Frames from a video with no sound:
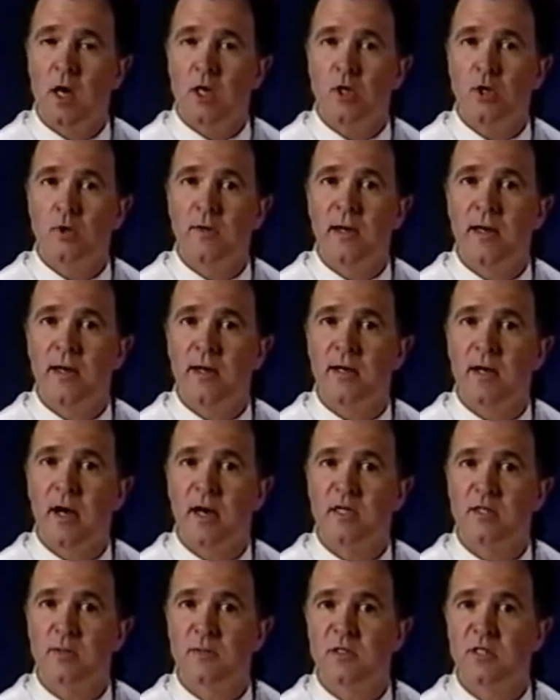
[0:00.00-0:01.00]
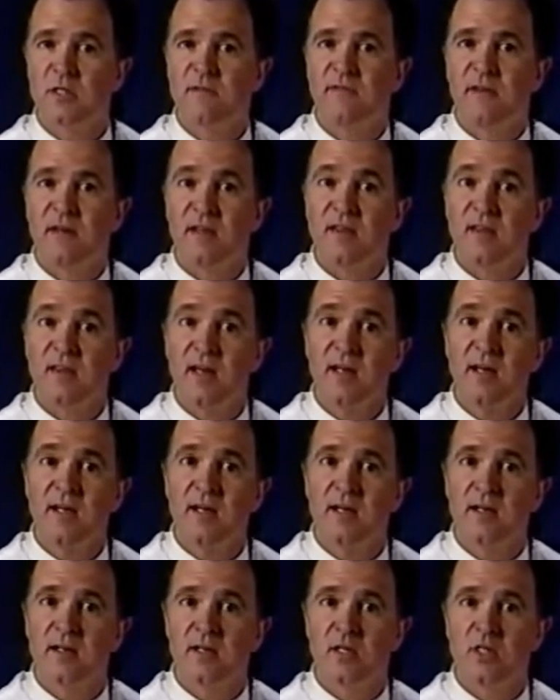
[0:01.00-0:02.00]
you get a nonspecific
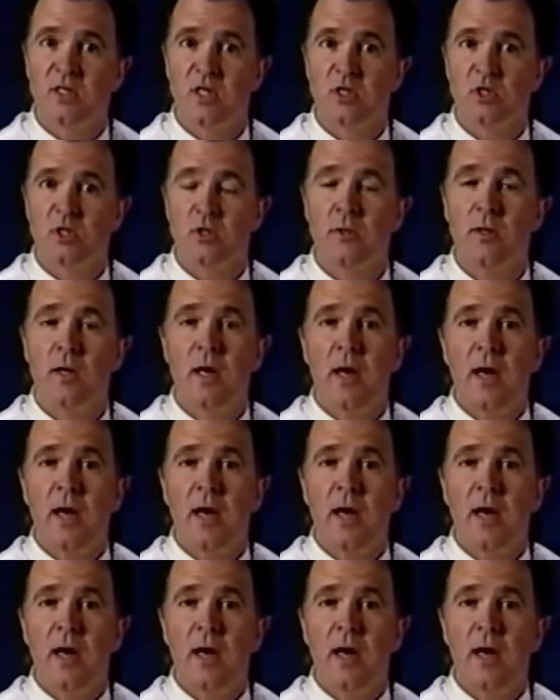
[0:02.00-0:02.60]
thickening of the tissue,